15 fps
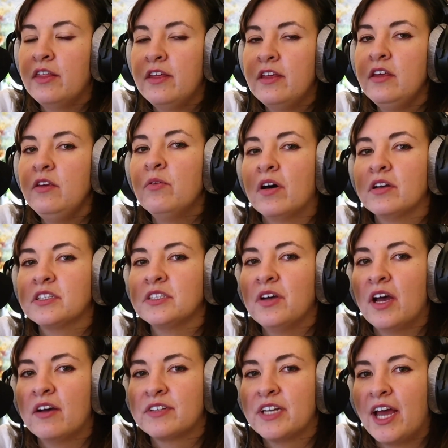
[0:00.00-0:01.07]
think you also
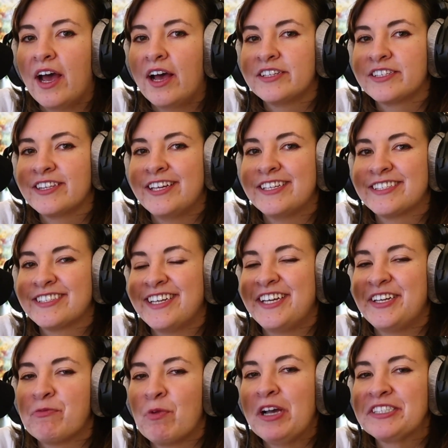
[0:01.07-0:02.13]
have to ask this,
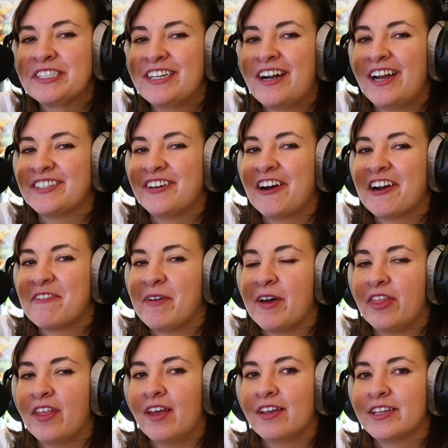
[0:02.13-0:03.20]
and Preston and I talk
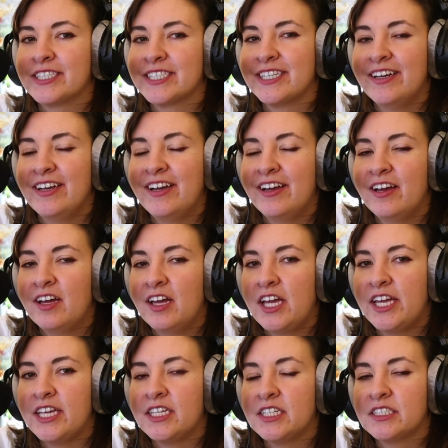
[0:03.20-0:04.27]
about this,
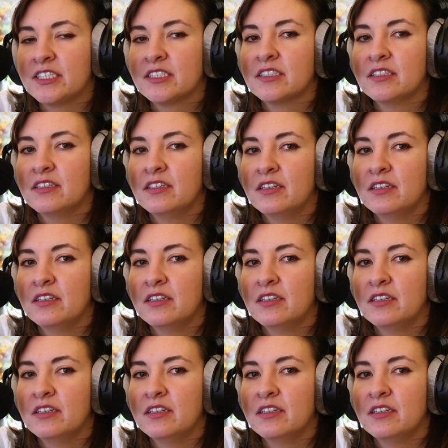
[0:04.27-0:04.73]
is